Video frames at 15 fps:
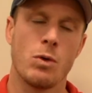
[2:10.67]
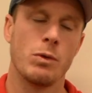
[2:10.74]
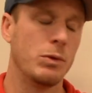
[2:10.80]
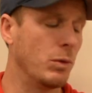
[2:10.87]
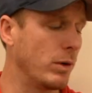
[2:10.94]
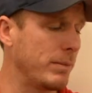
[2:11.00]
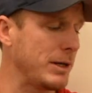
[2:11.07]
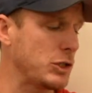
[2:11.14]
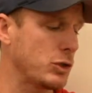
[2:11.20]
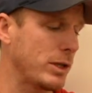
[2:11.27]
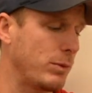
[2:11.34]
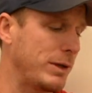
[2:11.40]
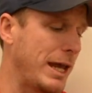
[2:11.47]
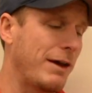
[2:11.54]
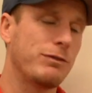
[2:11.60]
We want to make sure
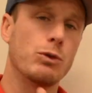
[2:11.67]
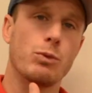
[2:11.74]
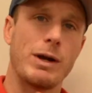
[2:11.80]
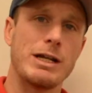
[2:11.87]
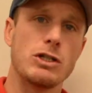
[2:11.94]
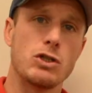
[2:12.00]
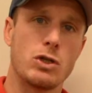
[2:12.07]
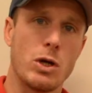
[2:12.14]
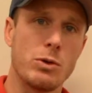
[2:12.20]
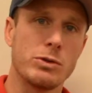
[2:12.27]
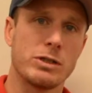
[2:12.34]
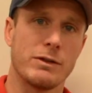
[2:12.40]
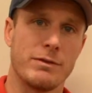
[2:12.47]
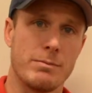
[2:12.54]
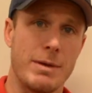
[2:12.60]
that we have the right
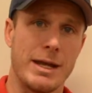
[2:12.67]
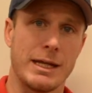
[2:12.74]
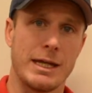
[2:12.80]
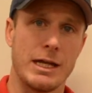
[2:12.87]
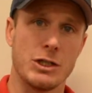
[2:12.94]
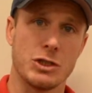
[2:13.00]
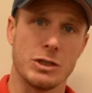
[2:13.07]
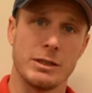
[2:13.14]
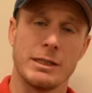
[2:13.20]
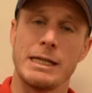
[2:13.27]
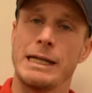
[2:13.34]
dose of the medication.